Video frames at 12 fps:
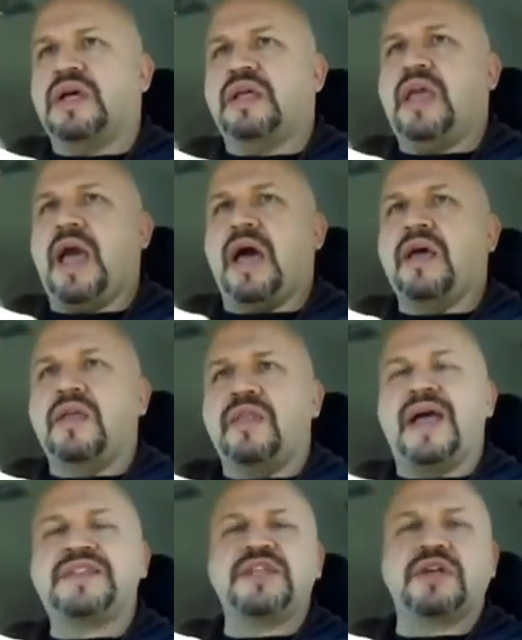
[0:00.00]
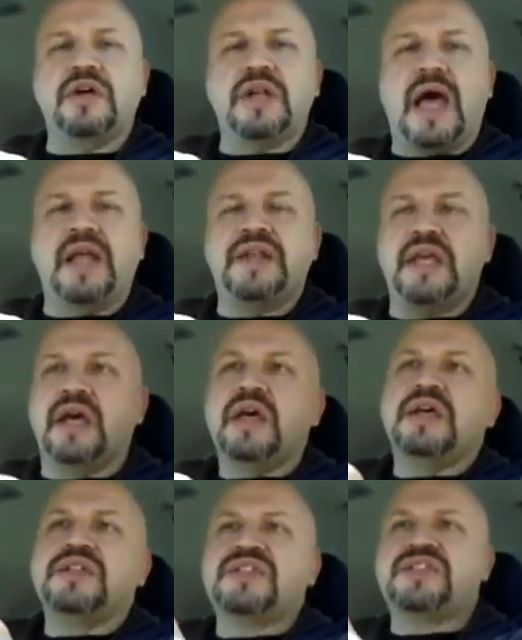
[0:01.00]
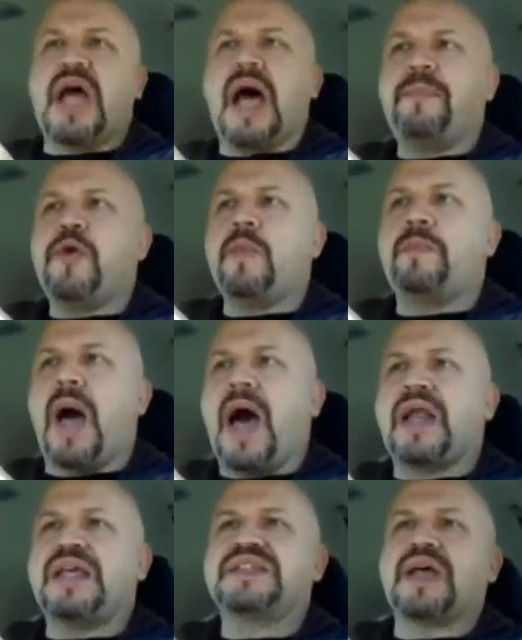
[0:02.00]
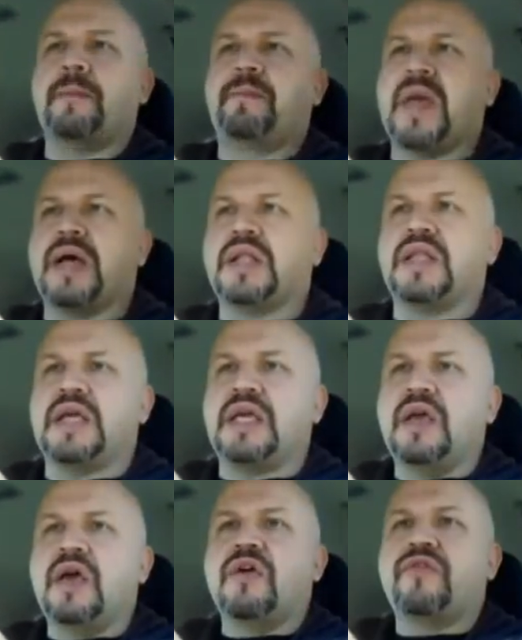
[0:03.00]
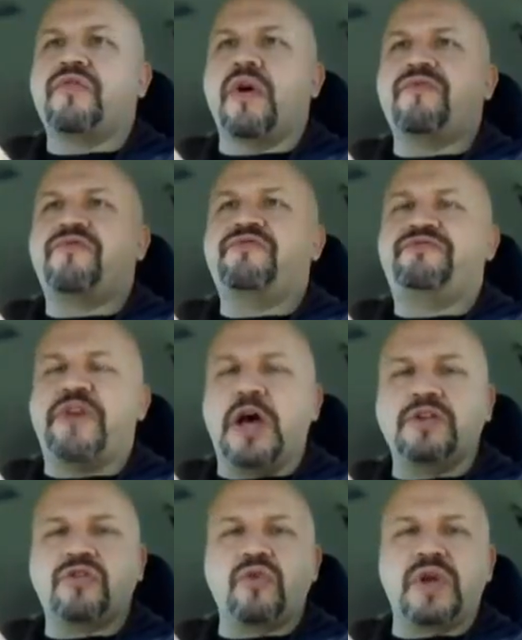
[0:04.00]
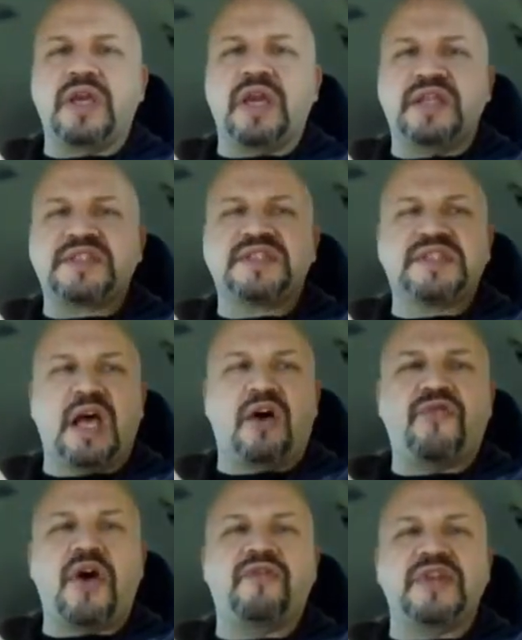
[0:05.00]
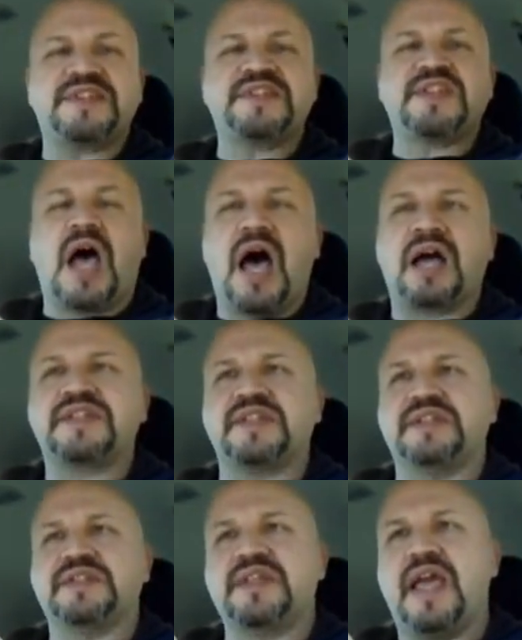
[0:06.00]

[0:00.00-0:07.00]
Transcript: Yeah, that's a good idea. Stop your body's ability from filtering itself of its toxins.